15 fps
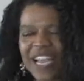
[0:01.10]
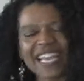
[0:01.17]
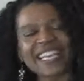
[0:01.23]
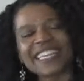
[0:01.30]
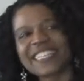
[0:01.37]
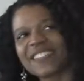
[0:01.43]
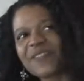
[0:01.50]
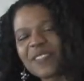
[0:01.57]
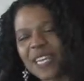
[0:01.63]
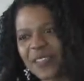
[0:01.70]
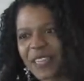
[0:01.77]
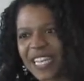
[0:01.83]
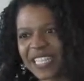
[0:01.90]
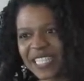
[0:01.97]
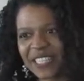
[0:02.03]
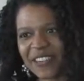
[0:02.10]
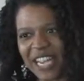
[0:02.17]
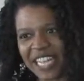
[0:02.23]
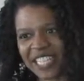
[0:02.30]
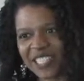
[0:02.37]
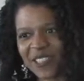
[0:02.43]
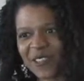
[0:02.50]
in, when I got to
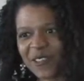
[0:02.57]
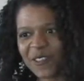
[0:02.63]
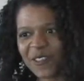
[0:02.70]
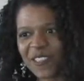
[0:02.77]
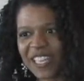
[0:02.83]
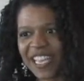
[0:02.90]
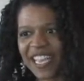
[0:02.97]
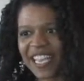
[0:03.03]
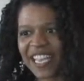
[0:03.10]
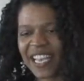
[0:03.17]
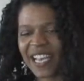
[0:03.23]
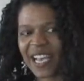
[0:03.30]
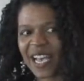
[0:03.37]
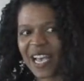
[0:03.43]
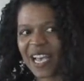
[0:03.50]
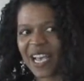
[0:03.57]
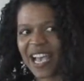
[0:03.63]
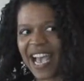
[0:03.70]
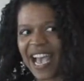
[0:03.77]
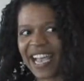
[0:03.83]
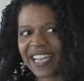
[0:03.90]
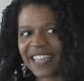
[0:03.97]
grad school,
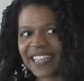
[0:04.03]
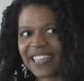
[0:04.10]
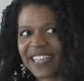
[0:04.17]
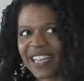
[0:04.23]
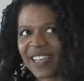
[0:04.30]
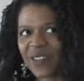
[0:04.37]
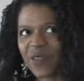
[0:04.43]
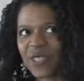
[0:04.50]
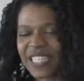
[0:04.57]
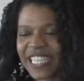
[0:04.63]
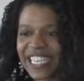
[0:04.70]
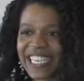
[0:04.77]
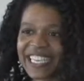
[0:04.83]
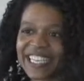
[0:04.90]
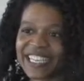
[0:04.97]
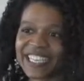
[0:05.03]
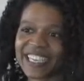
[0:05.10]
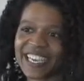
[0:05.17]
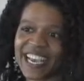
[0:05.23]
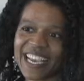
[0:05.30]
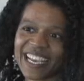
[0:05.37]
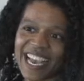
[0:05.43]
I was
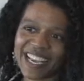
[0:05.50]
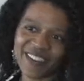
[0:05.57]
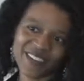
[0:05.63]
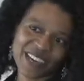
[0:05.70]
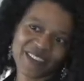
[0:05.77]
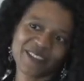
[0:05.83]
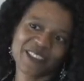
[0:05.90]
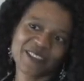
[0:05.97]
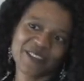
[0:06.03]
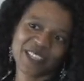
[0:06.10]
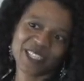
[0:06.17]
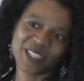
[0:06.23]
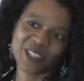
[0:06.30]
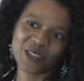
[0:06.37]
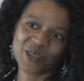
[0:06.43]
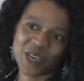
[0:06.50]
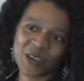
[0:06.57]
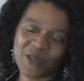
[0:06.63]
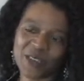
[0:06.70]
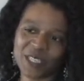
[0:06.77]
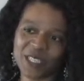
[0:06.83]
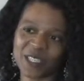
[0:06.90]
thinking, I, I, really wasn't sure what I
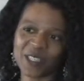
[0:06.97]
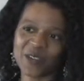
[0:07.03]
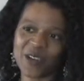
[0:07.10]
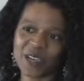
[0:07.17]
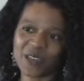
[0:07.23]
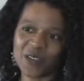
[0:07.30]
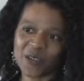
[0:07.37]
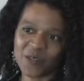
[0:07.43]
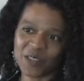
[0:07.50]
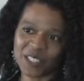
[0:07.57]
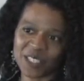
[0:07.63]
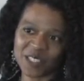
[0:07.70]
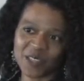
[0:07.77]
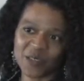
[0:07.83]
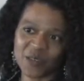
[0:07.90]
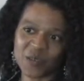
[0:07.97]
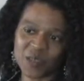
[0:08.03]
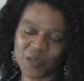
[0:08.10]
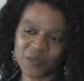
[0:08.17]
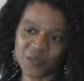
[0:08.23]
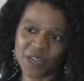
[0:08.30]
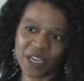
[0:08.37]
wanted to do. I knew I wanted to
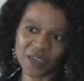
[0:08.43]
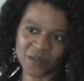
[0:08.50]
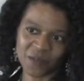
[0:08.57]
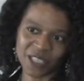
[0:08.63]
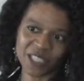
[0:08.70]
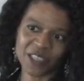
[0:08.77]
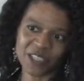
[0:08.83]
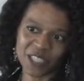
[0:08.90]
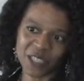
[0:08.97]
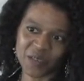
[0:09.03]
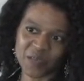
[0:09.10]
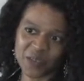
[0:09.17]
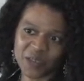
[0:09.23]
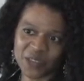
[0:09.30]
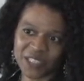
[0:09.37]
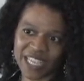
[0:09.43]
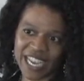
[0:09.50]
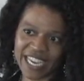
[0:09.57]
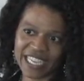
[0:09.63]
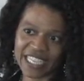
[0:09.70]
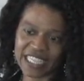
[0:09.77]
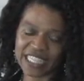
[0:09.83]
do uh, research in computer
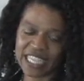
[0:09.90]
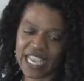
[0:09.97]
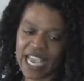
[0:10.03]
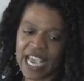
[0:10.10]
science.